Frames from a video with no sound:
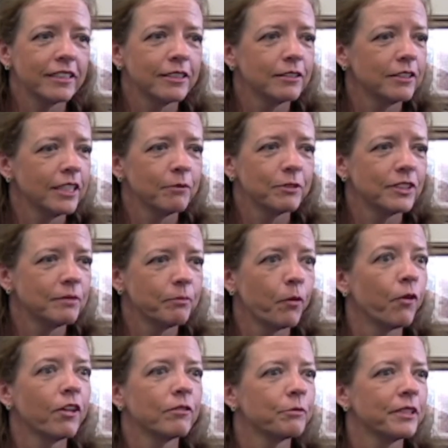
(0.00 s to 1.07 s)
It, he was
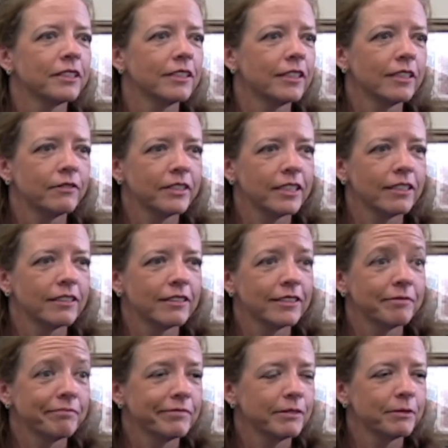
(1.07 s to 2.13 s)
born with it, evidently.
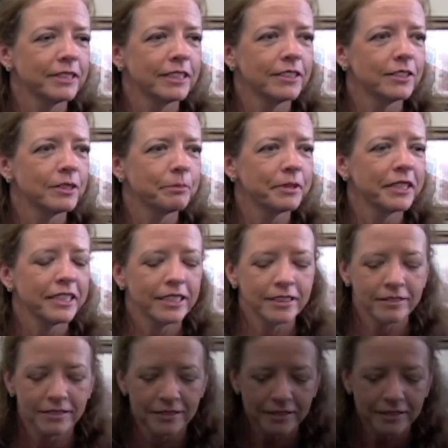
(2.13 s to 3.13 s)
It was in his blood.